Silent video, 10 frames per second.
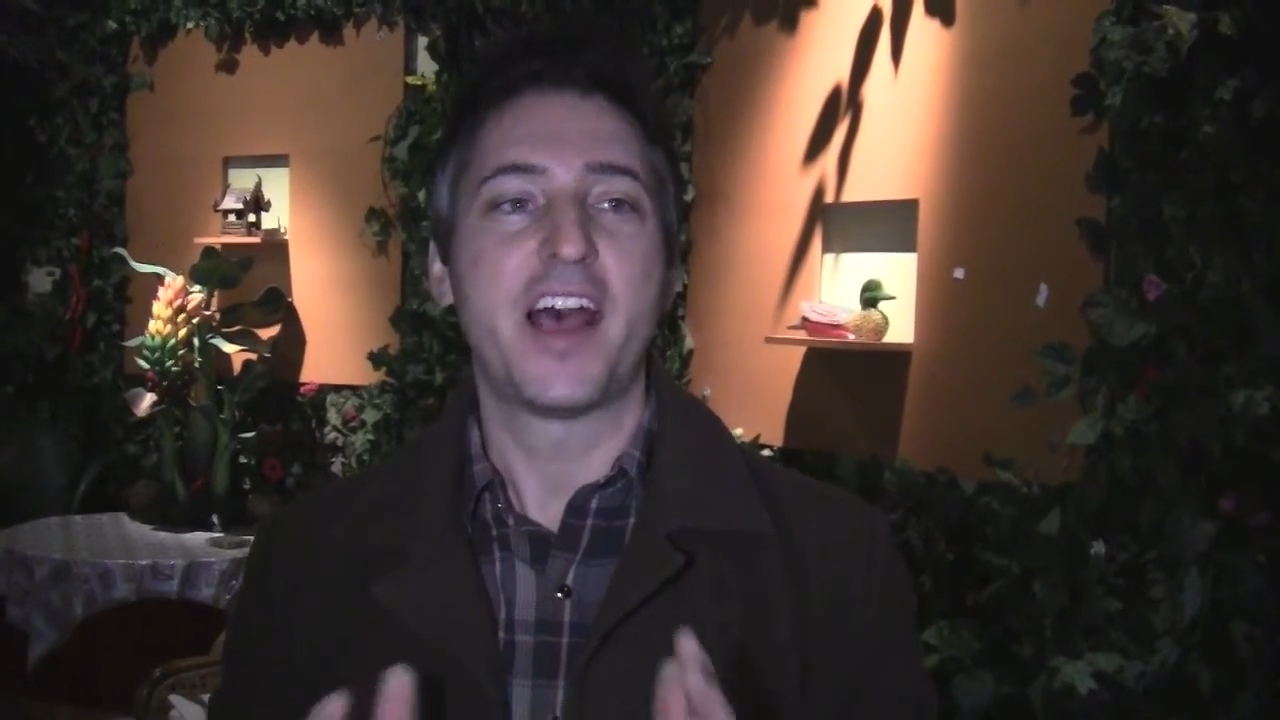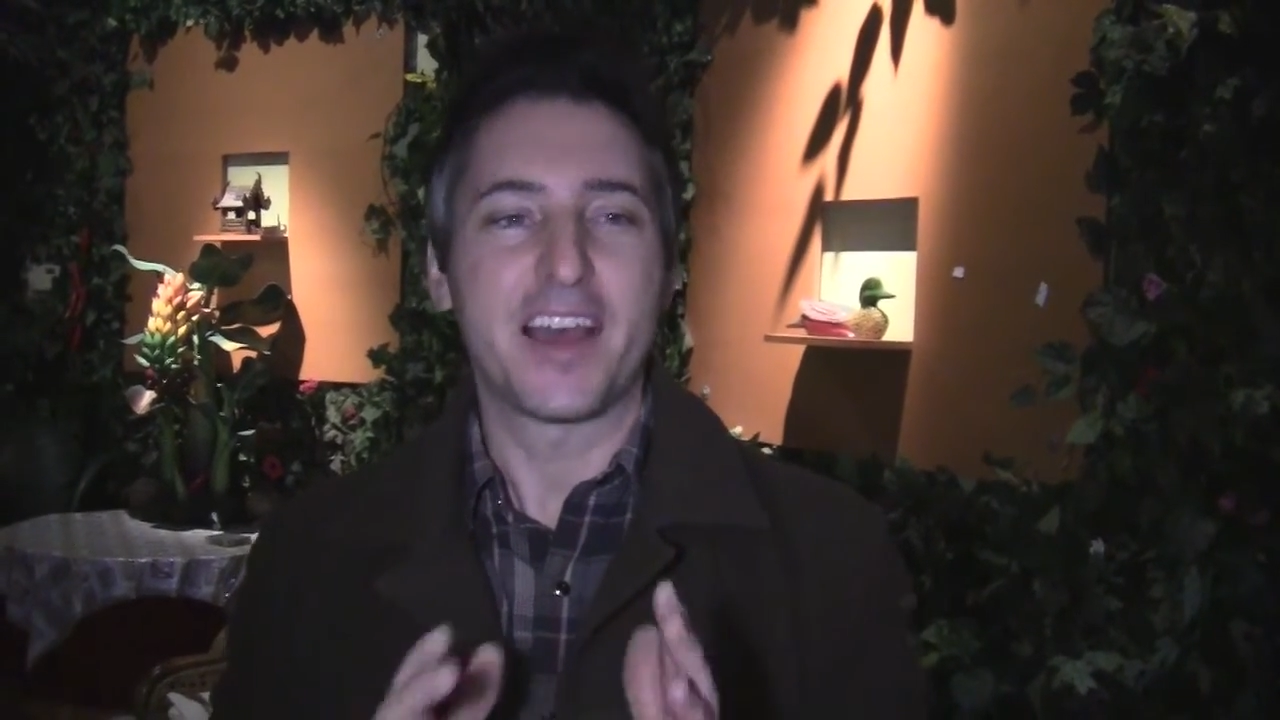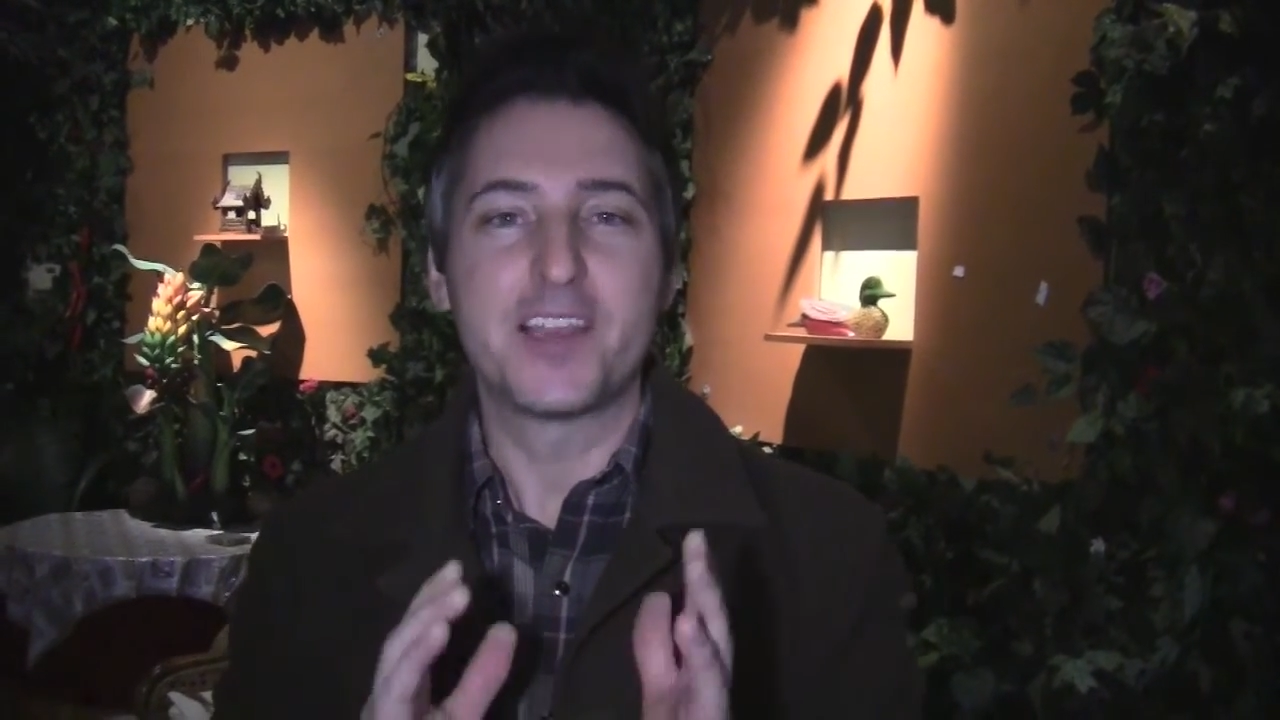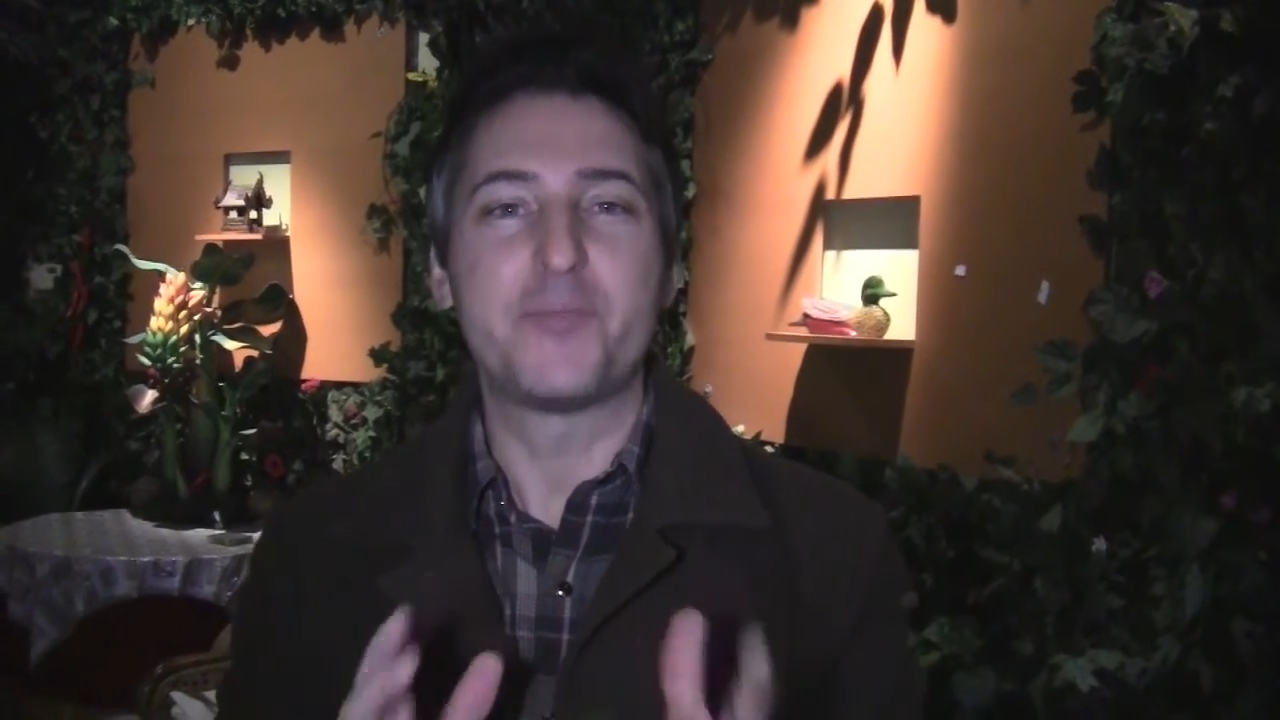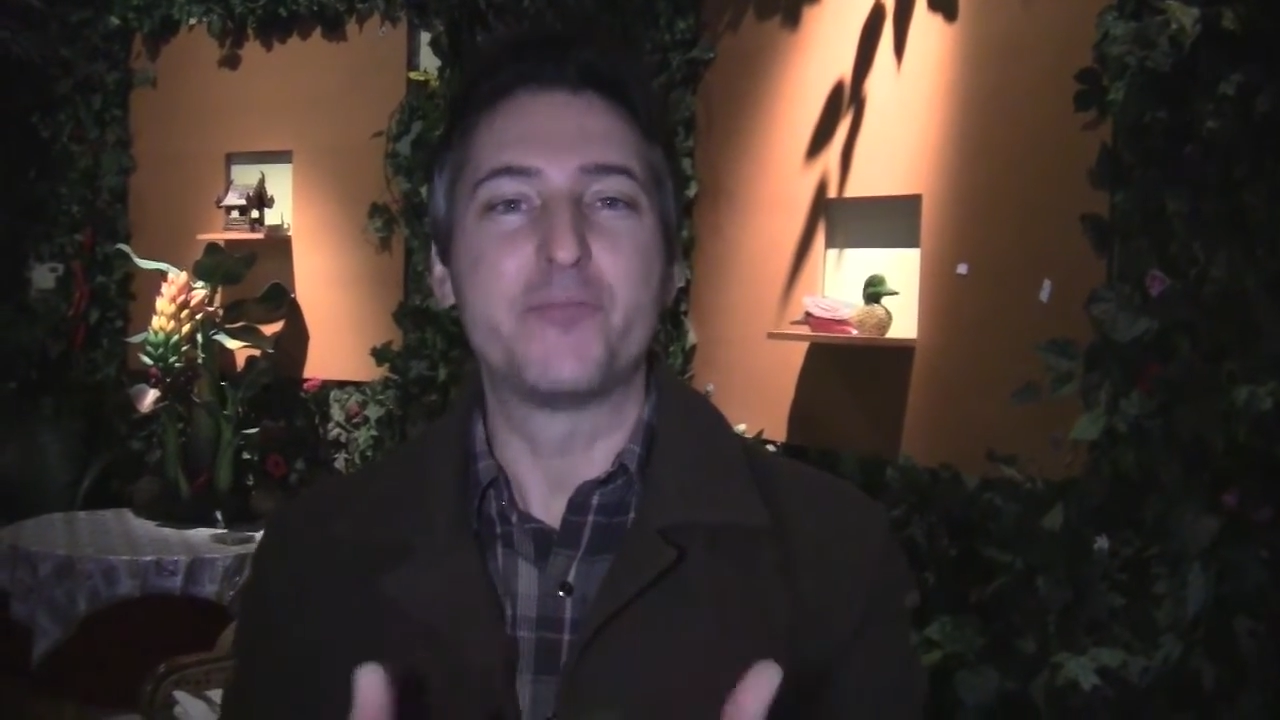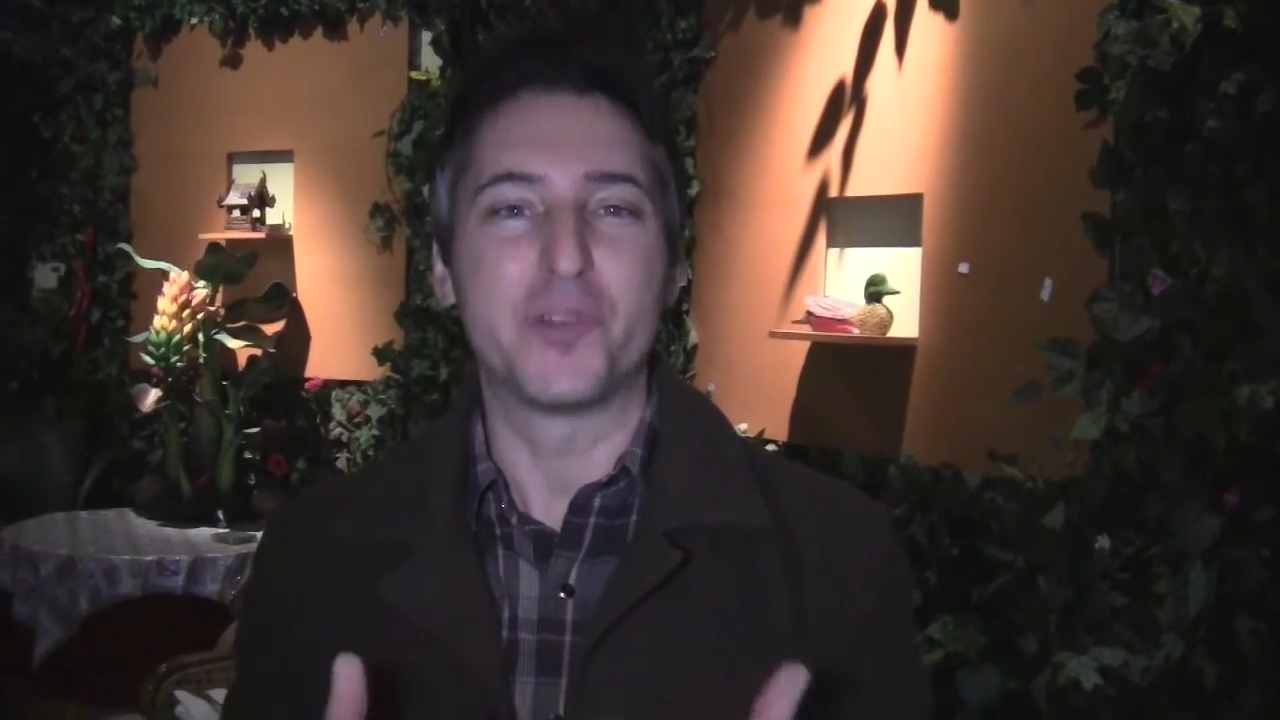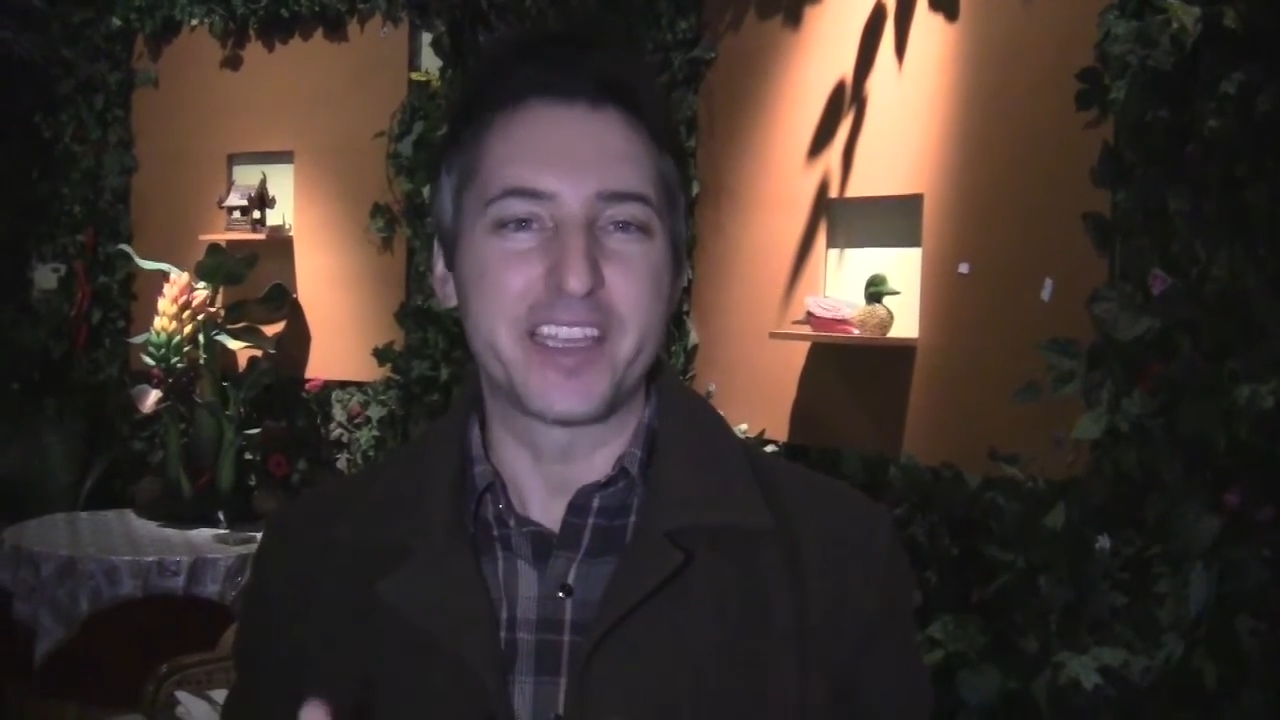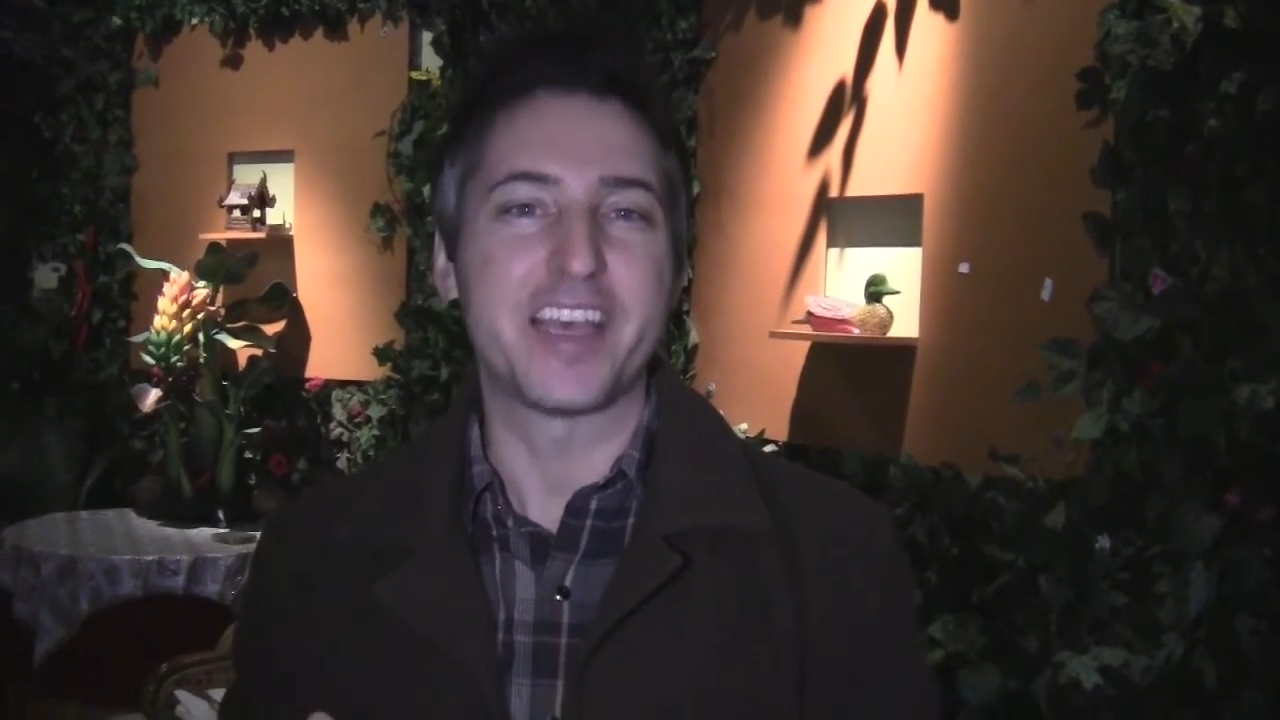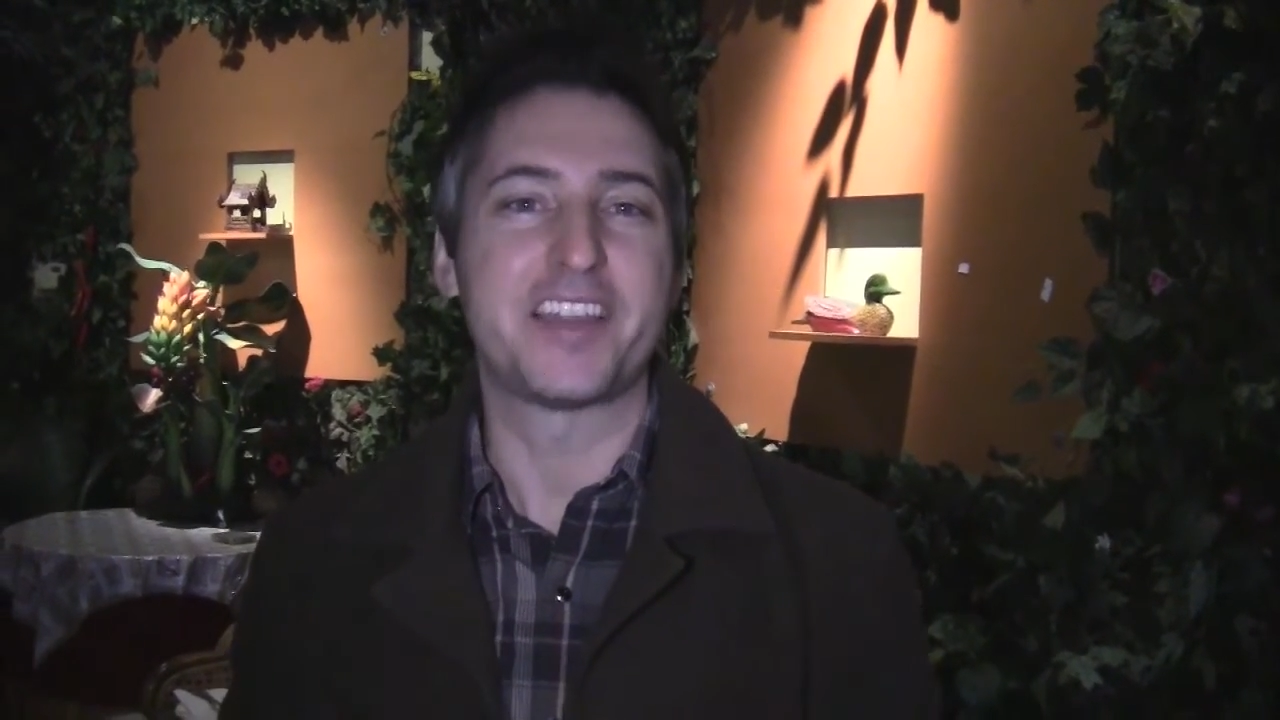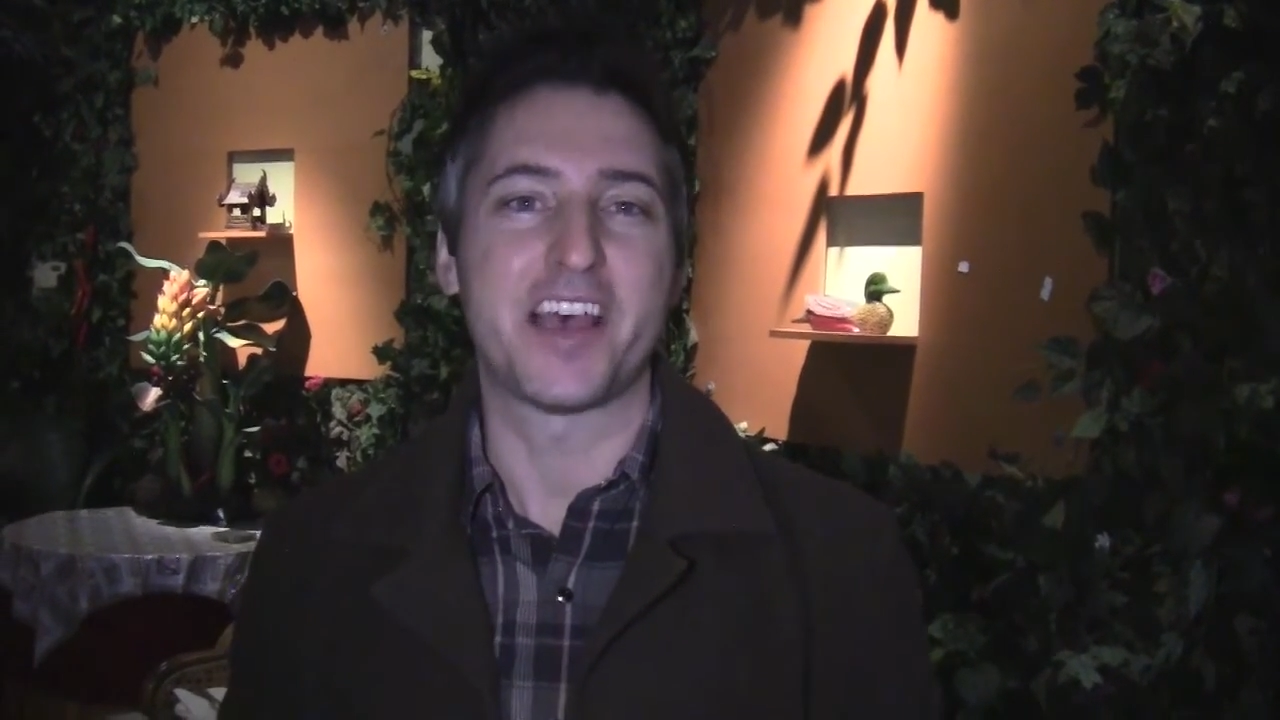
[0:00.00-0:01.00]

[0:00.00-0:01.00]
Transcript: I think people get